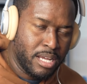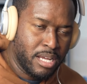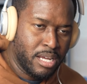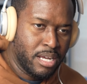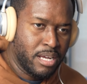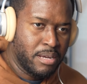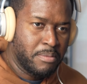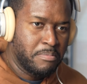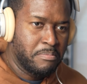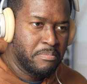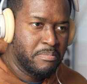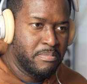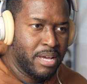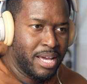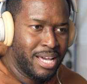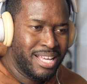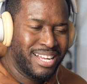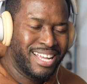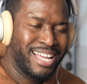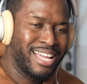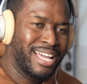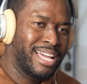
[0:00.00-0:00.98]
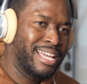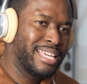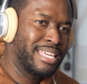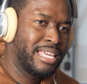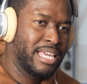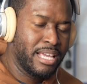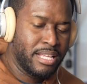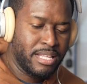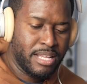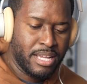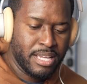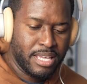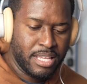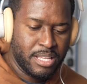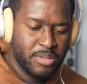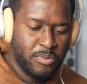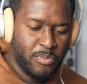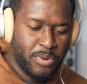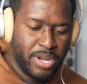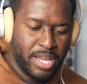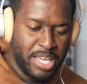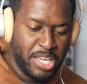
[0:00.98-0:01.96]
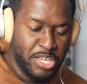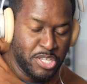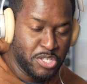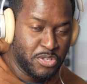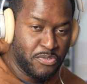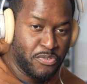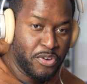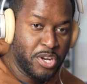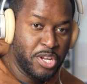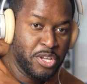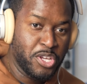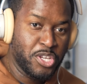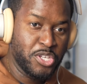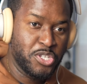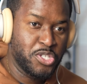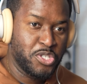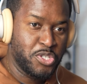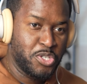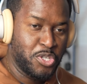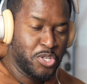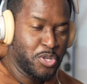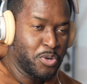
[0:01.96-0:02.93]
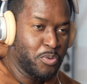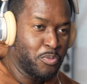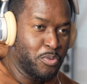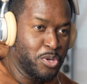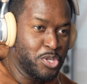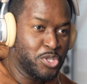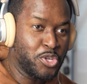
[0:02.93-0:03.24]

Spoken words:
And I get it. Why it's funny because we